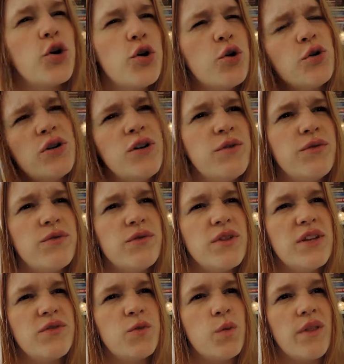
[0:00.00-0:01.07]
couldn't have
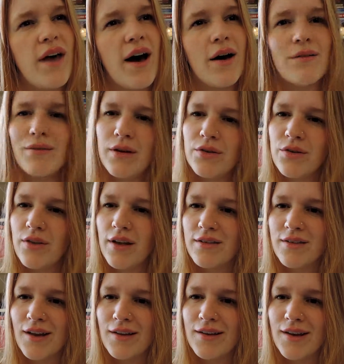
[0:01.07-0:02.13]
lived without in
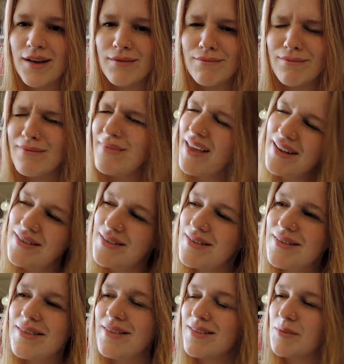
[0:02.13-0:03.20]
2018.
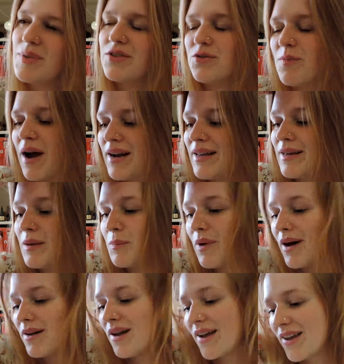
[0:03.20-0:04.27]
That's a bit traumatic,
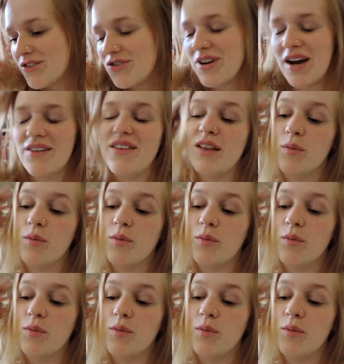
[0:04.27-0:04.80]
but I guess you kind of